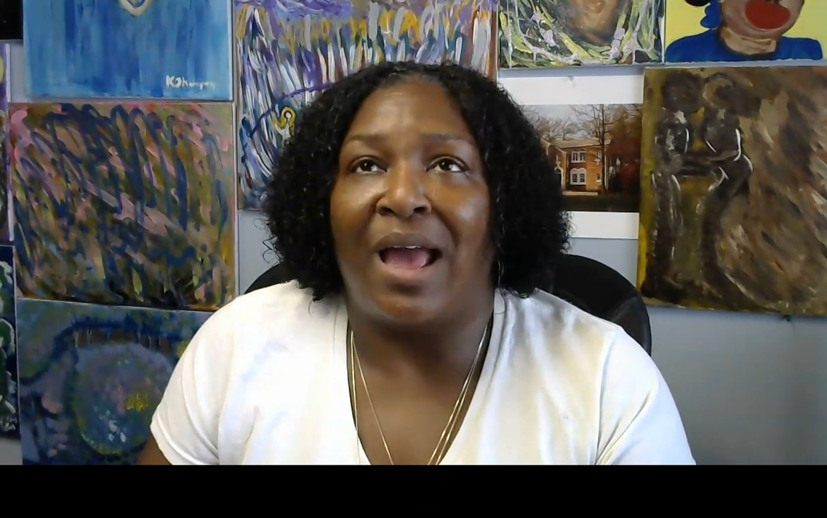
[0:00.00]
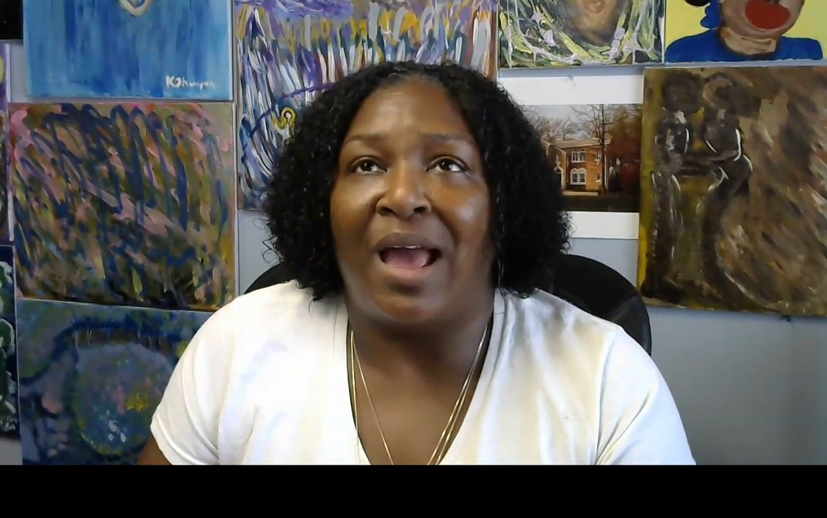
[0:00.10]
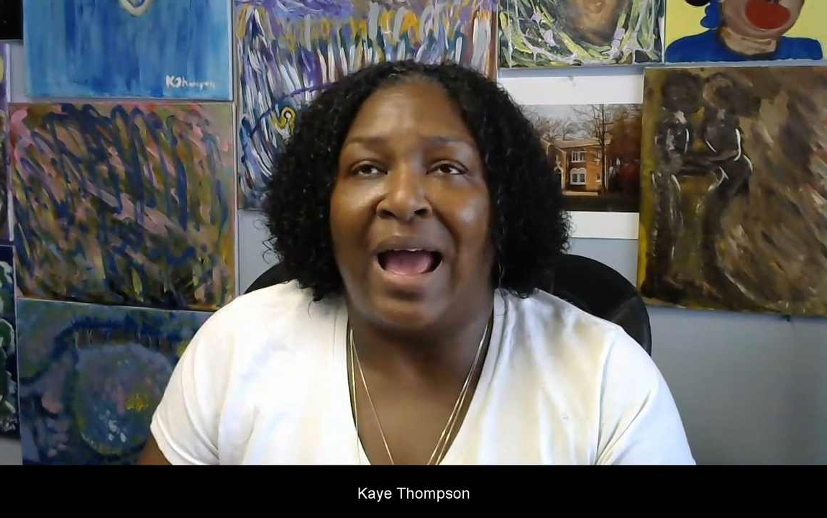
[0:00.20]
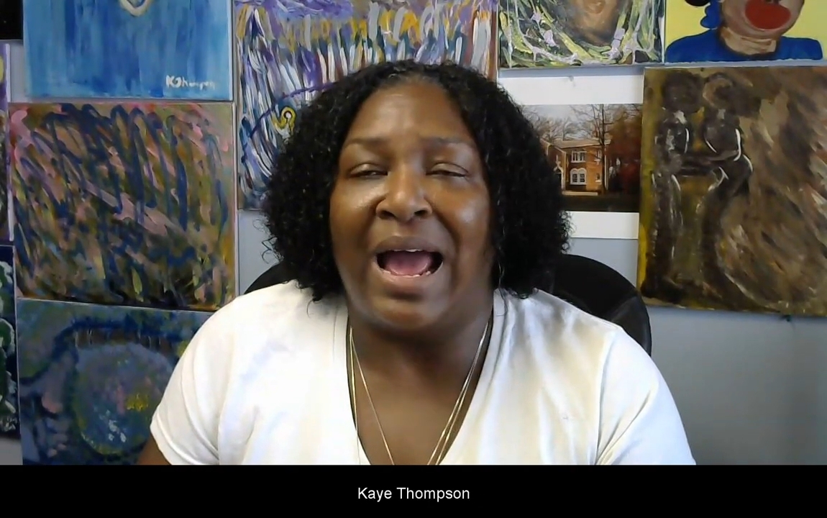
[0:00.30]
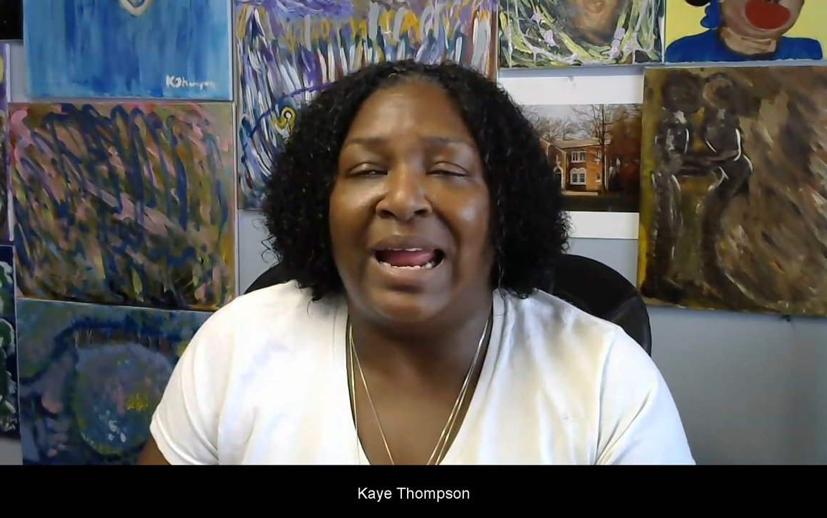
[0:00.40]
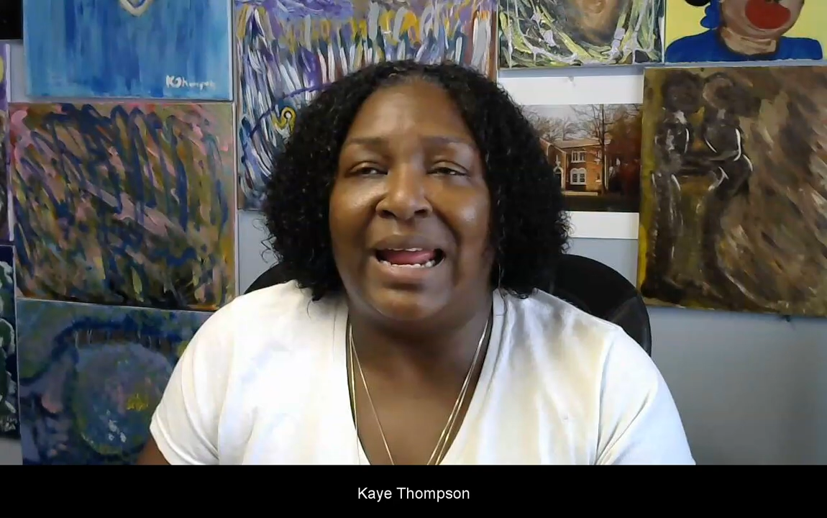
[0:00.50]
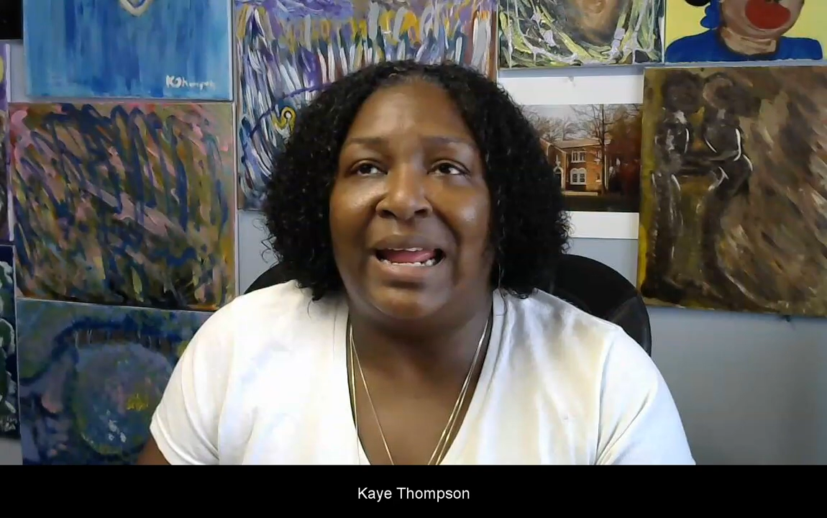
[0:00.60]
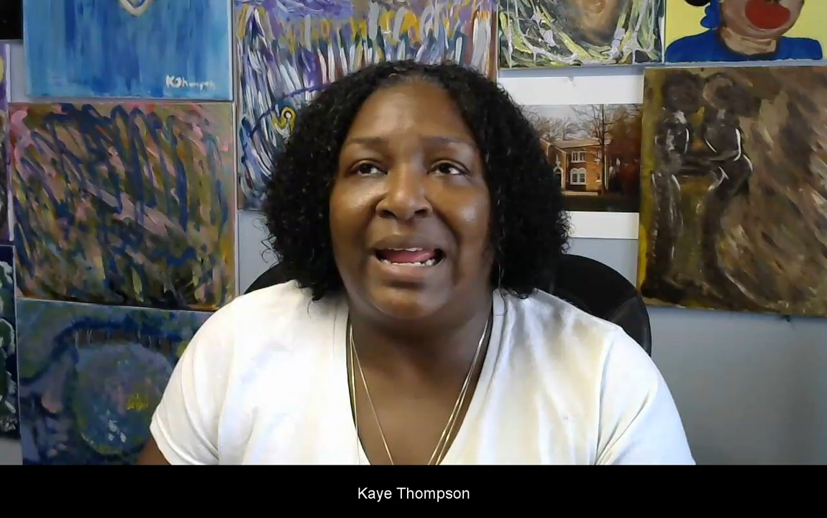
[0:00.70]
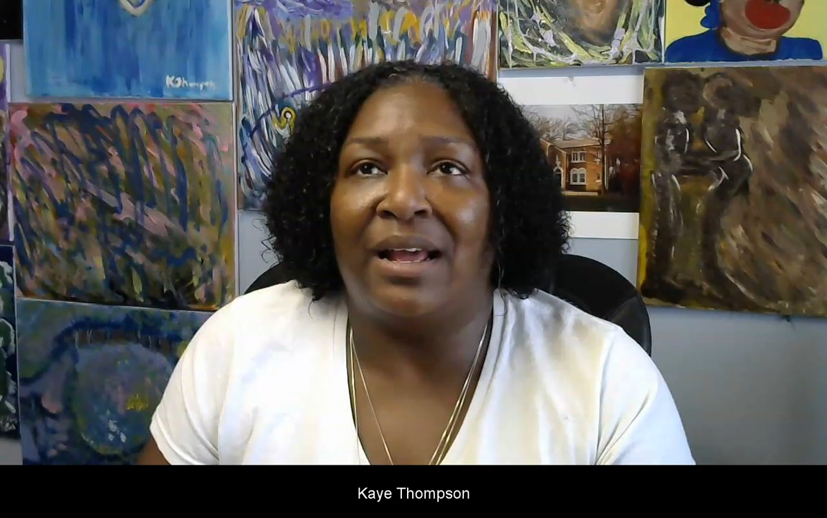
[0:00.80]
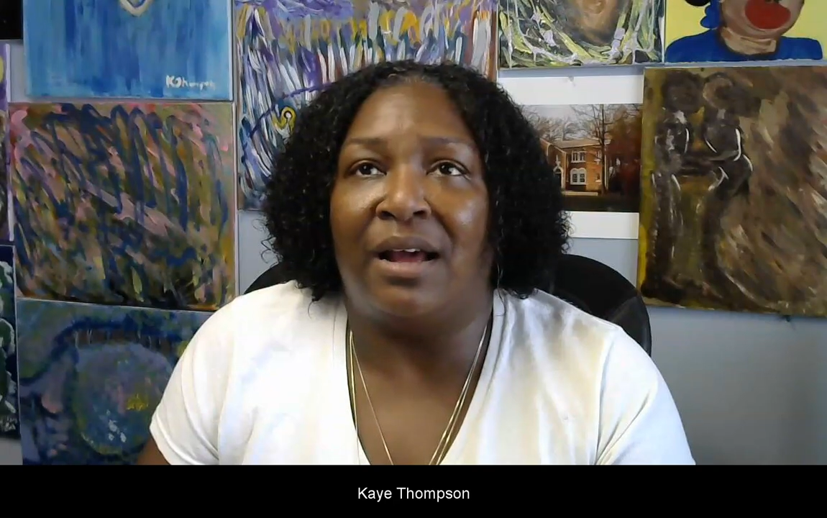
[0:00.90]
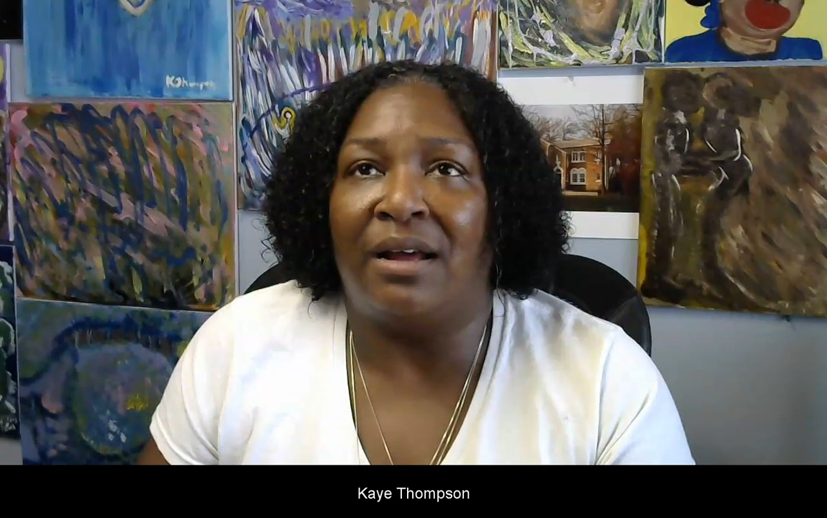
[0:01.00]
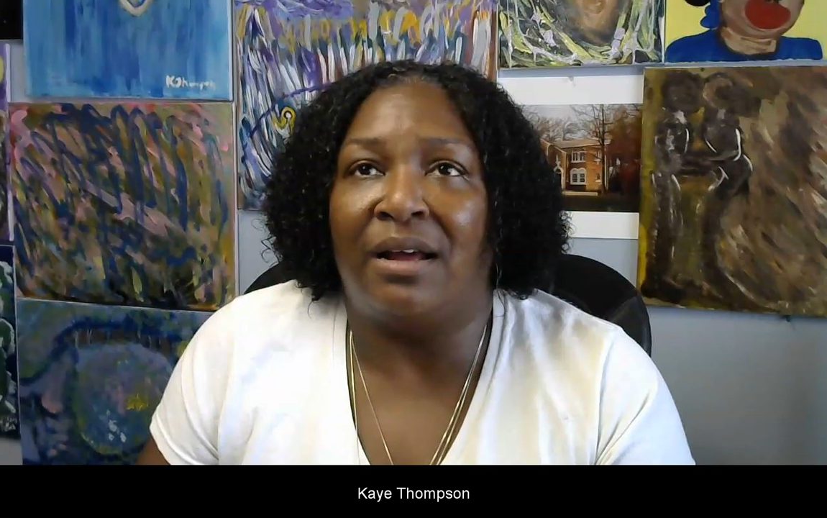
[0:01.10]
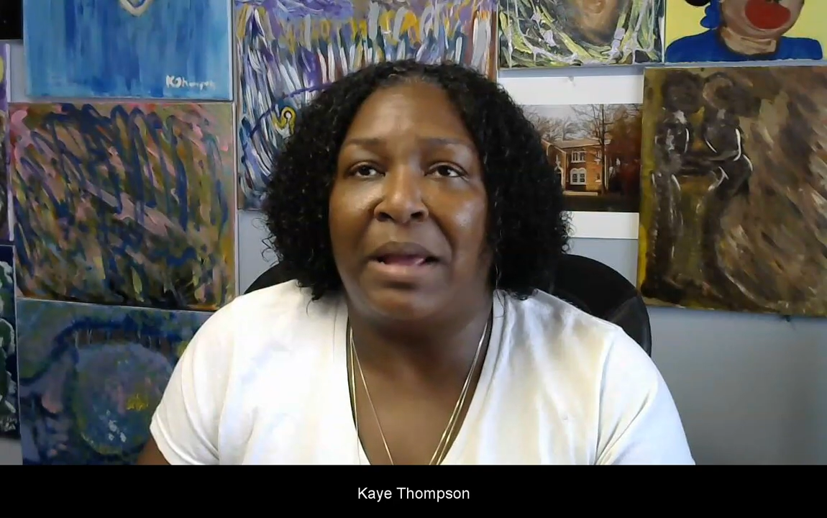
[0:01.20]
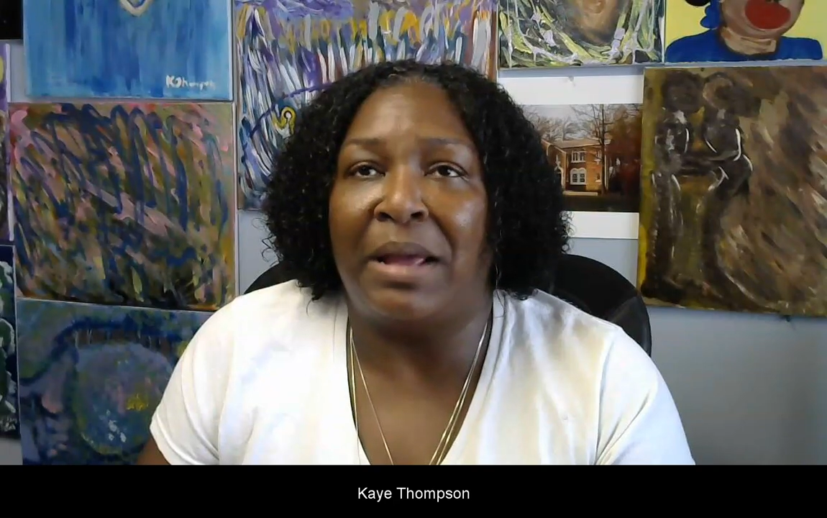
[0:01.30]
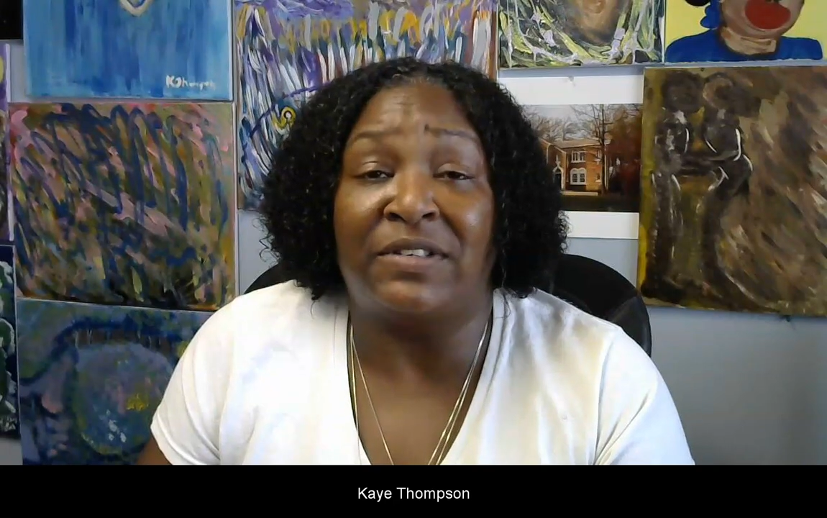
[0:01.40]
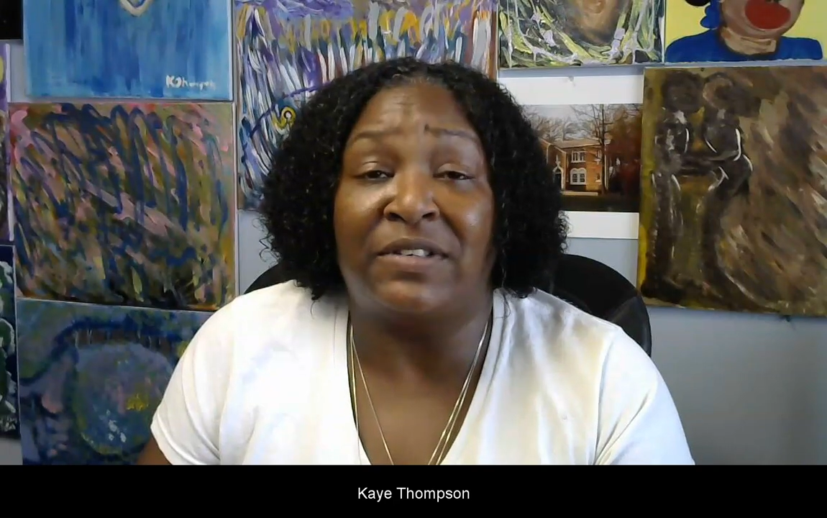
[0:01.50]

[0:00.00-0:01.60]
I have